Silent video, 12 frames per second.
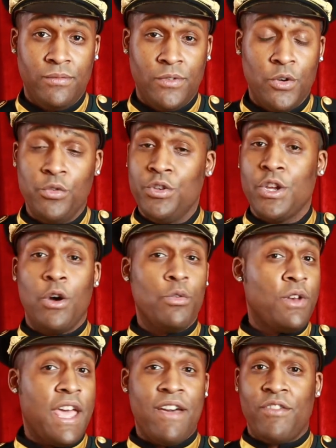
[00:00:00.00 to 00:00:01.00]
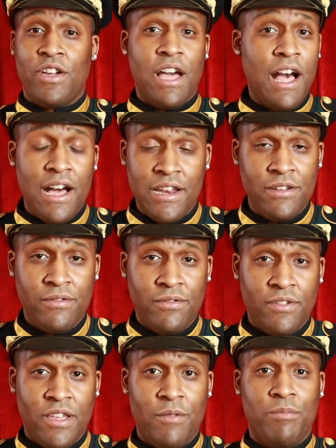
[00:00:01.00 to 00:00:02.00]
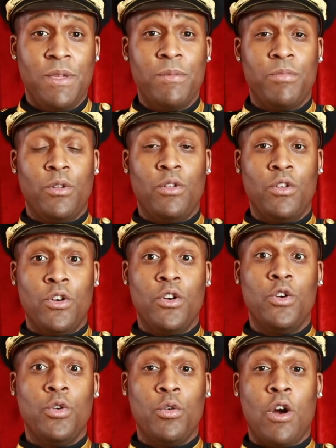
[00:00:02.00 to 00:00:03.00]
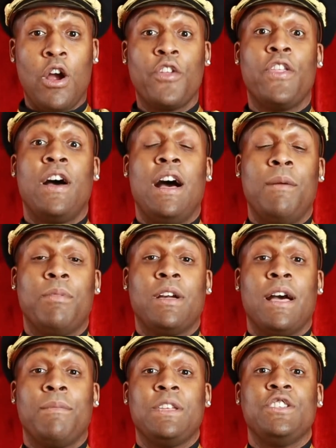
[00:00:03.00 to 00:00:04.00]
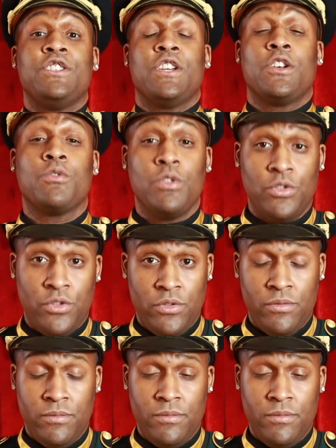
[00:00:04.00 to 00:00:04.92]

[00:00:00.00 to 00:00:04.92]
who don't have God, and people who are the upcoming generals.